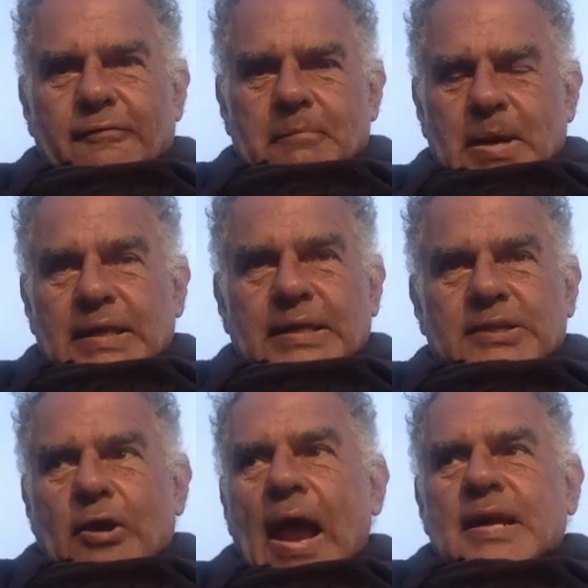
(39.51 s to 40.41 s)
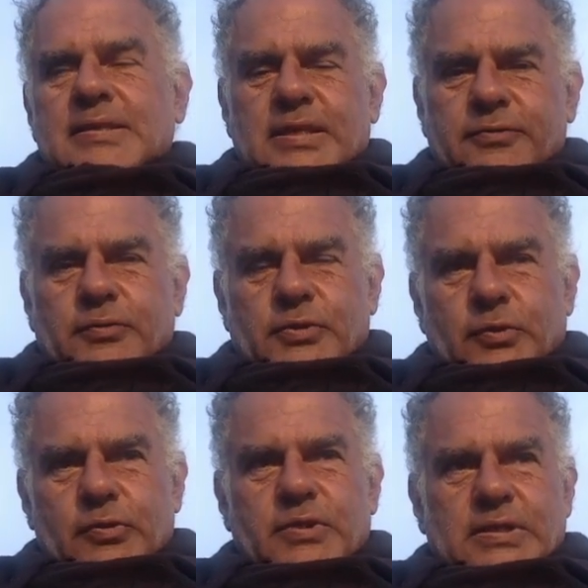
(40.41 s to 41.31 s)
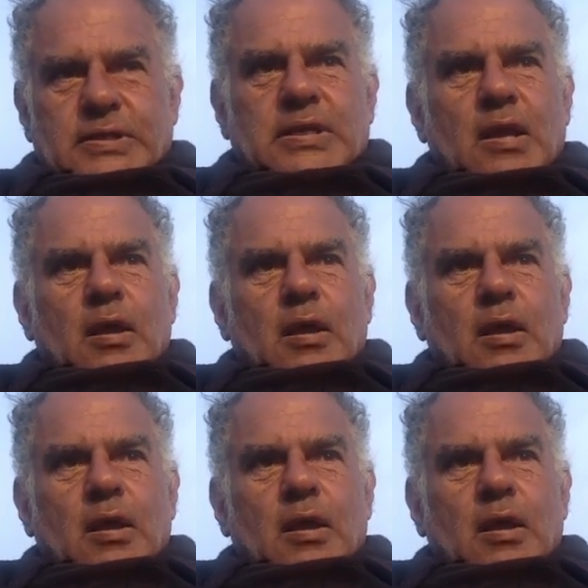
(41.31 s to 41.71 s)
money to access resources